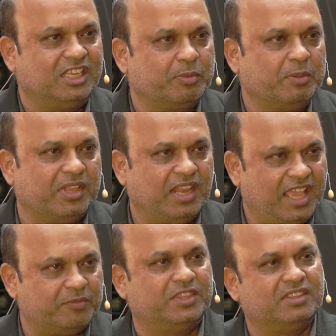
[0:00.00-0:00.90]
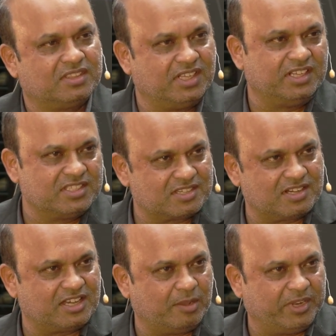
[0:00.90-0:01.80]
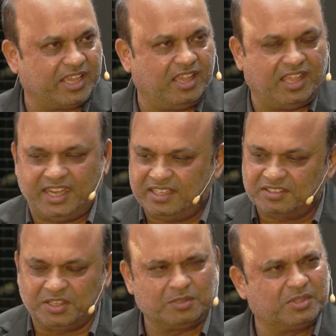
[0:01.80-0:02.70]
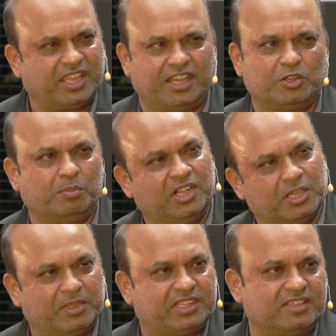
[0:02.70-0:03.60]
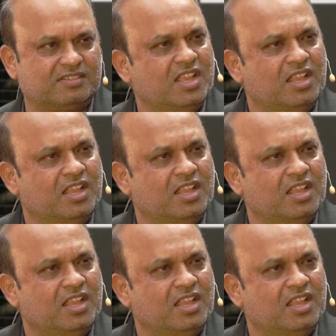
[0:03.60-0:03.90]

that people have the digital replica and you know they can do multiple things